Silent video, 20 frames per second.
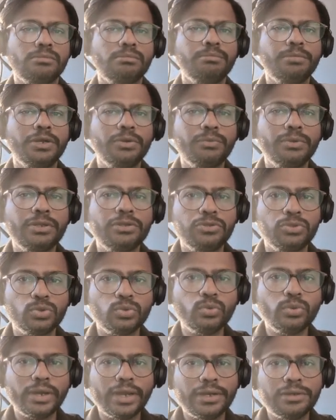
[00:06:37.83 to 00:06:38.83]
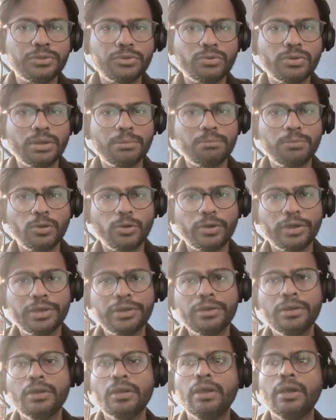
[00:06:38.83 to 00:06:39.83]
between you and your
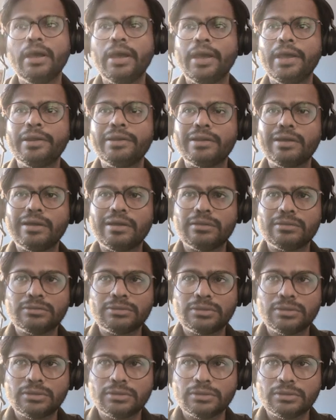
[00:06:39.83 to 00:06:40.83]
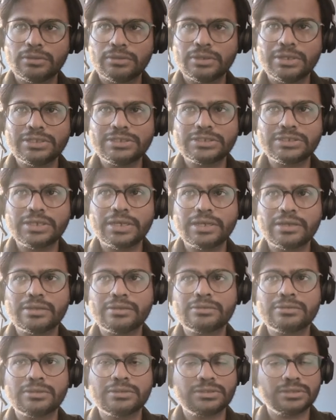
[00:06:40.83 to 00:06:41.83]
employer. And the, let's take
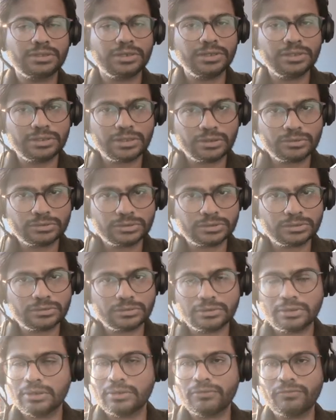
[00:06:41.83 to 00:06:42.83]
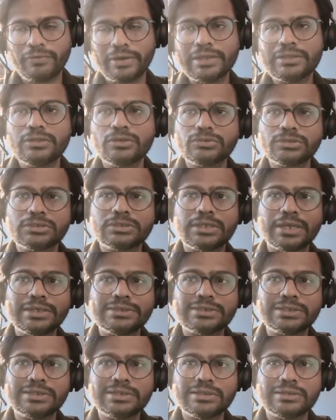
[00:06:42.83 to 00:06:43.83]
the 3000 5000 as
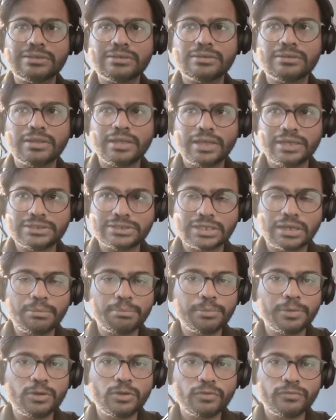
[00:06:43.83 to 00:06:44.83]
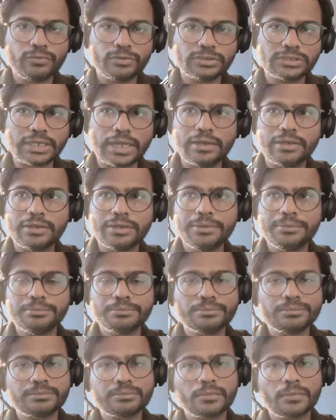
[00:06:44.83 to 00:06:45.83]
an example of your salary.
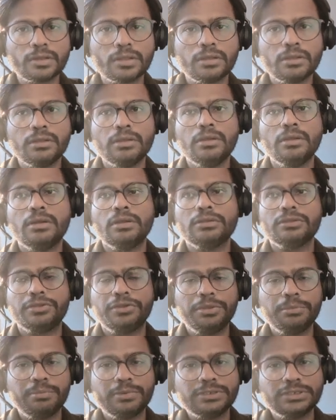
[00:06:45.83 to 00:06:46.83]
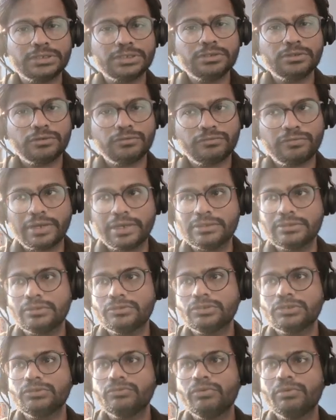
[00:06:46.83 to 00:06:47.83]
3% of
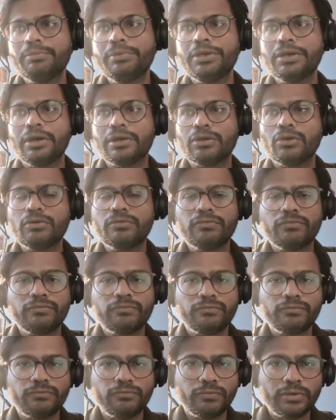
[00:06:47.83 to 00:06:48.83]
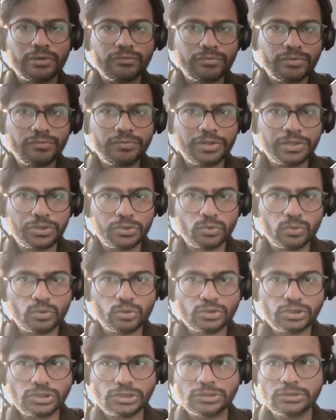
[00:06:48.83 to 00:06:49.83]
5000 will be around 150
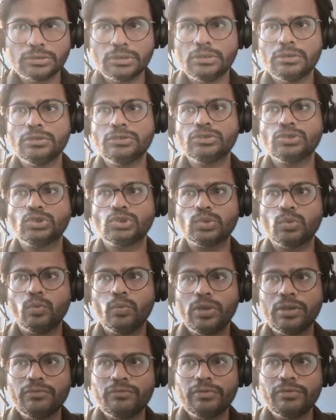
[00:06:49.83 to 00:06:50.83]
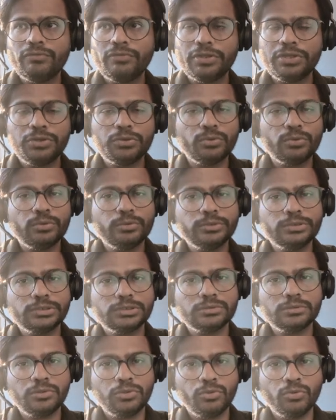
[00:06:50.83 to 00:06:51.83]
euros. So 150
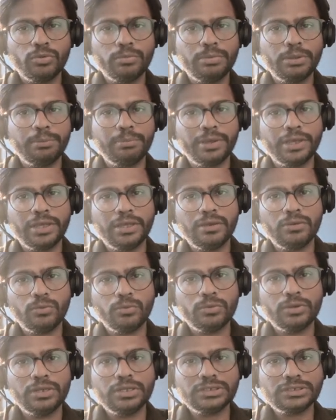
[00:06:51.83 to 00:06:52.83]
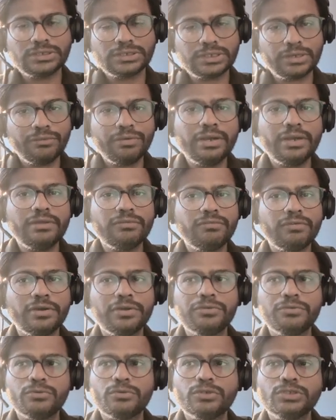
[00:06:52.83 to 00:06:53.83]
euros, you will be paying only 75
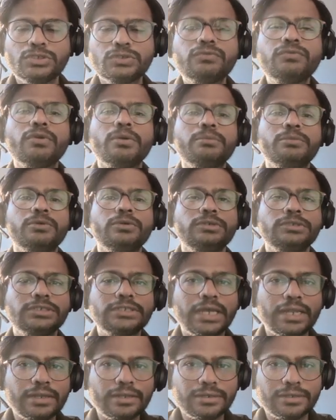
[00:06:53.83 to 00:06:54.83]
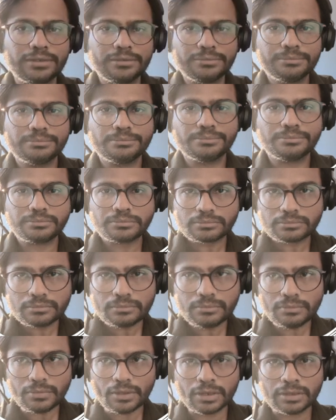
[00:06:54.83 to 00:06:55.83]
euros from your salary.
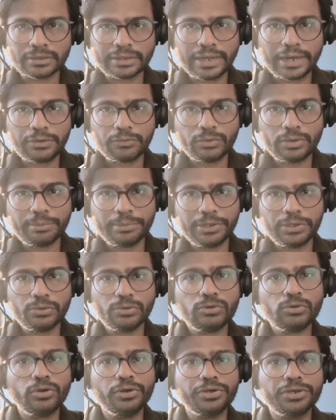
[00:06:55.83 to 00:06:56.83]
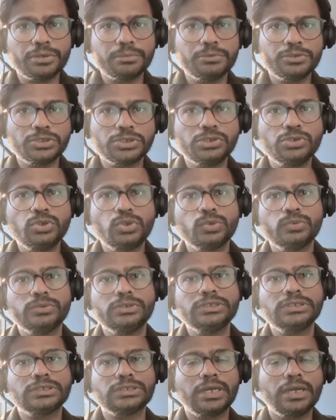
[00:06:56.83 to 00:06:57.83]
That will be your contribution
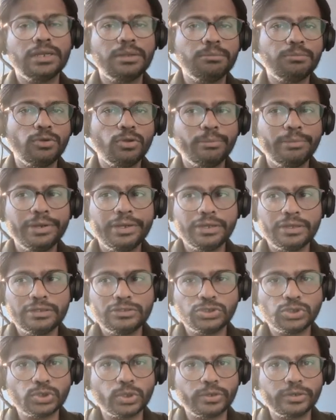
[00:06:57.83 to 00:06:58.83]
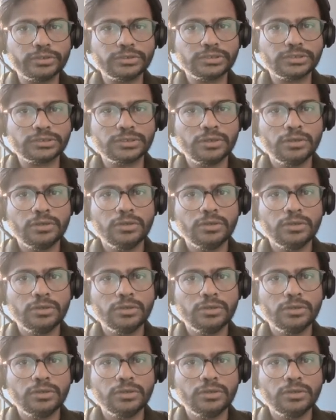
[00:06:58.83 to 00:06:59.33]
towards unemployment insurance.